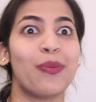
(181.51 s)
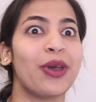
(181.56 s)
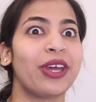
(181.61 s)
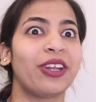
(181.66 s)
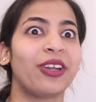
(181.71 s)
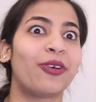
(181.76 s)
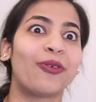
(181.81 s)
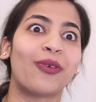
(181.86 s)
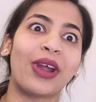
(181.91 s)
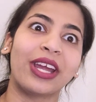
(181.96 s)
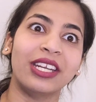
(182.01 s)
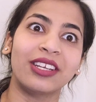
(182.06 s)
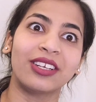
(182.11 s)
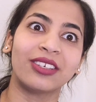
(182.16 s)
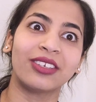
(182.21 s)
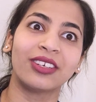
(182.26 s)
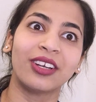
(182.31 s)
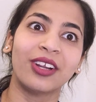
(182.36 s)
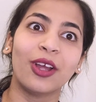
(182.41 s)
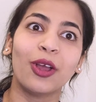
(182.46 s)
a better
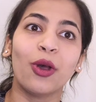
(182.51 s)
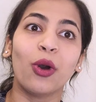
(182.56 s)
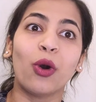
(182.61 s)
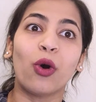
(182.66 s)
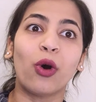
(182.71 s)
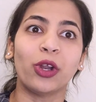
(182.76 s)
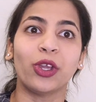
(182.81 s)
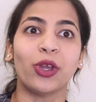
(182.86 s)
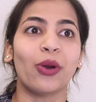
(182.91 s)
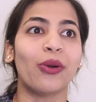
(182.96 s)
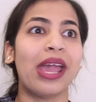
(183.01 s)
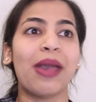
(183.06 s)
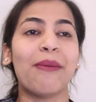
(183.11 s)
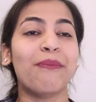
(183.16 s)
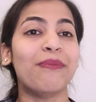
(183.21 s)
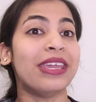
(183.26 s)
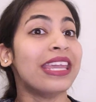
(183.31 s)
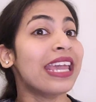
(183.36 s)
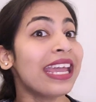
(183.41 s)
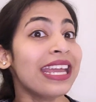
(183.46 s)
writer, or your
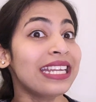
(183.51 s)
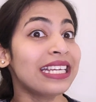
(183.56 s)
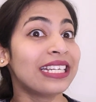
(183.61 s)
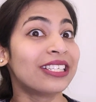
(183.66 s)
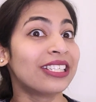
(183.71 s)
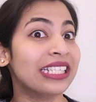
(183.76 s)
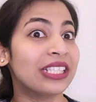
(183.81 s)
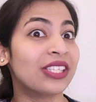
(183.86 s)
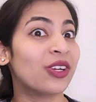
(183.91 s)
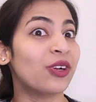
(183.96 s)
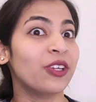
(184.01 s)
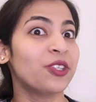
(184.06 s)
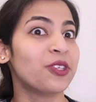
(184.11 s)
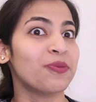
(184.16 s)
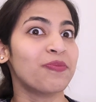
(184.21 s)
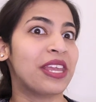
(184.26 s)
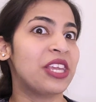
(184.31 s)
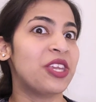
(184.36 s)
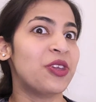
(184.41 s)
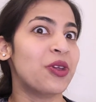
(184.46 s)
MBA degree is going to
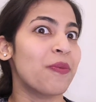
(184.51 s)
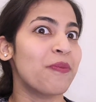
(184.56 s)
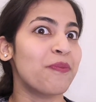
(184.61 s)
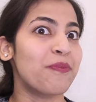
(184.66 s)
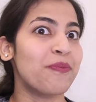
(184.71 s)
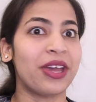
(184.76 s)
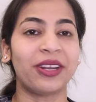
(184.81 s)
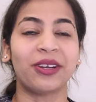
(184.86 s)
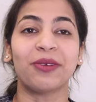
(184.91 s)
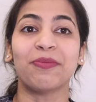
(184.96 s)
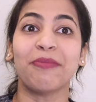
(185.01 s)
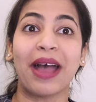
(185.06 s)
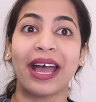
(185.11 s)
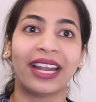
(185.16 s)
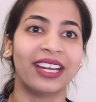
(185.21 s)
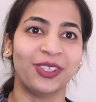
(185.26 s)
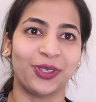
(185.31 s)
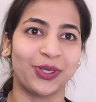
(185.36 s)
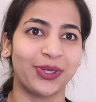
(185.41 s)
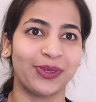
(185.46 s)
make you a better
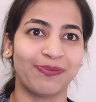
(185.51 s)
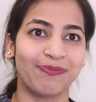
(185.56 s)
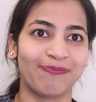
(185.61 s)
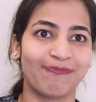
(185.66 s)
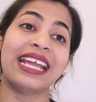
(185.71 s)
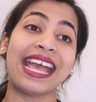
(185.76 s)
manager.